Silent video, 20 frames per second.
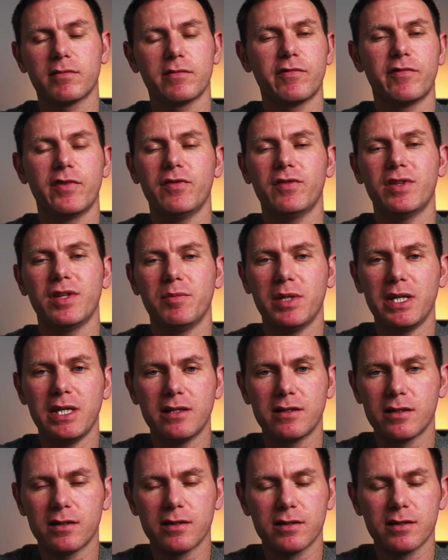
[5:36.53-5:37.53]
50
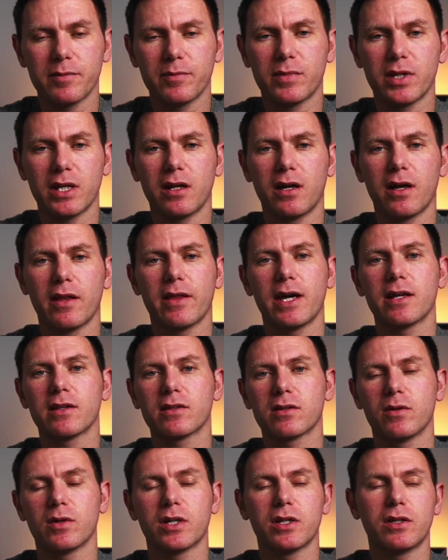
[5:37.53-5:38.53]
meters, something like that.
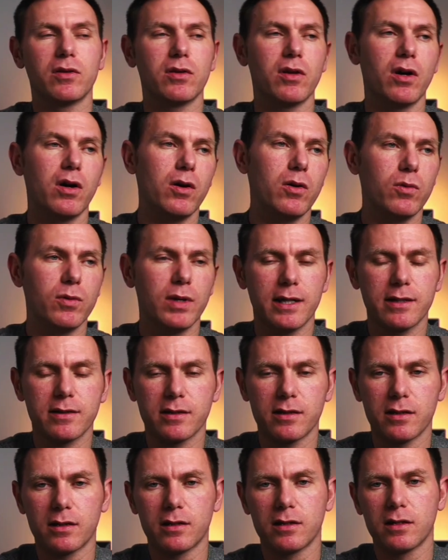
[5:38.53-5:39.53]
So I could do the whole
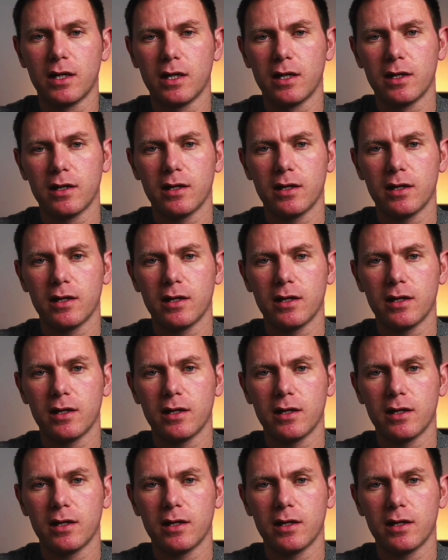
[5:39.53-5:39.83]
lesson.